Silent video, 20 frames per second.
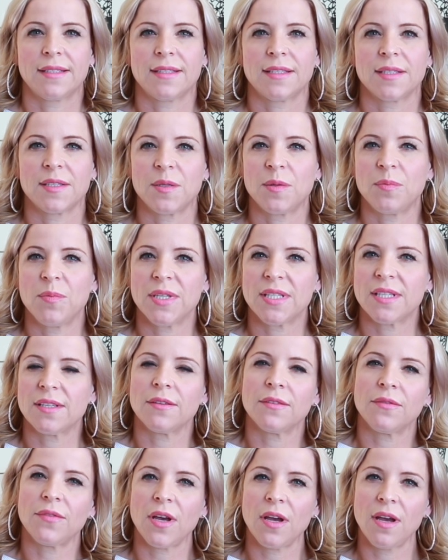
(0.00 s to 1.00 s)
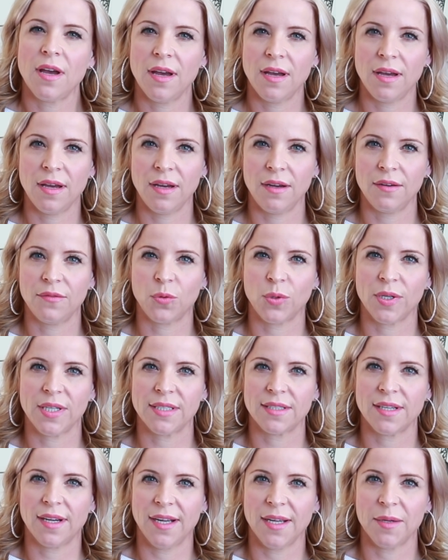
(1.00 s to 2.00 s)
dismissive
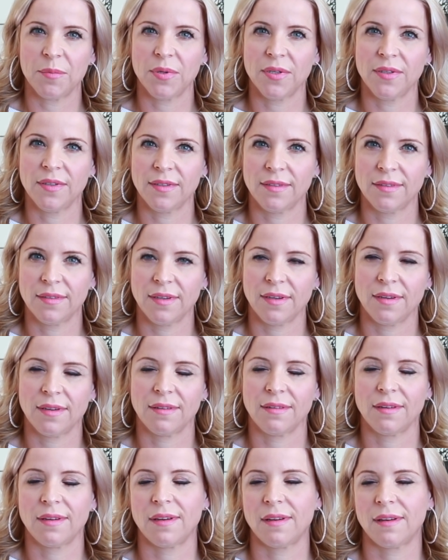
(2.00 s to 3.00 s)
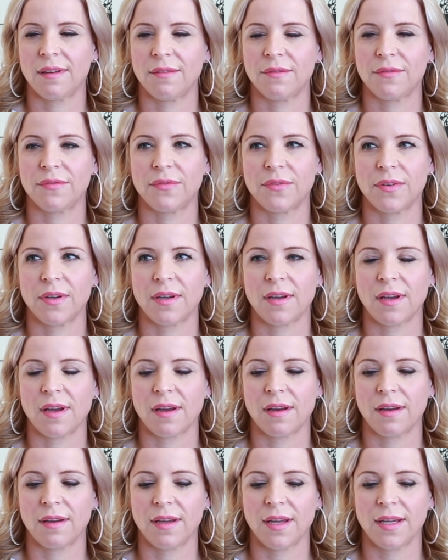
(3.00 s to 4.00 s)
avoidant type of
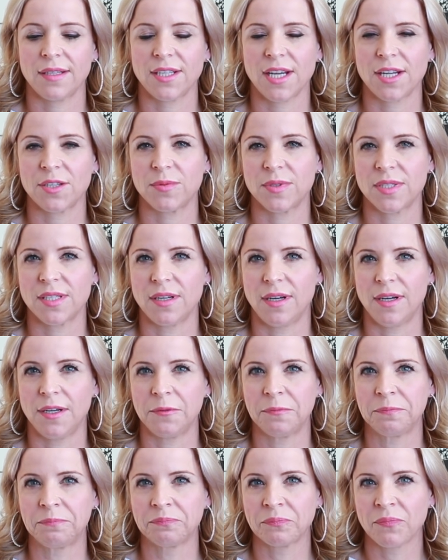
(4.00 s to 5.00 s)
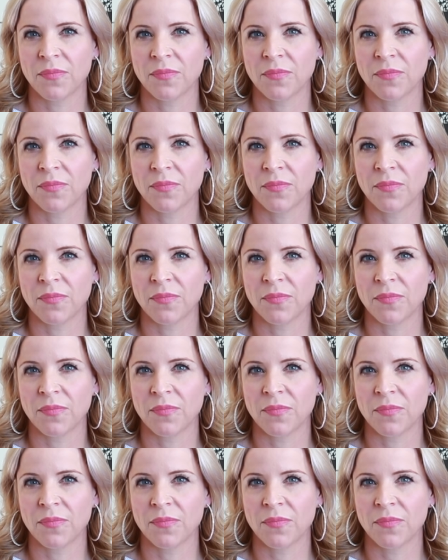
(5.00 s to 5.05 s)
attachment style.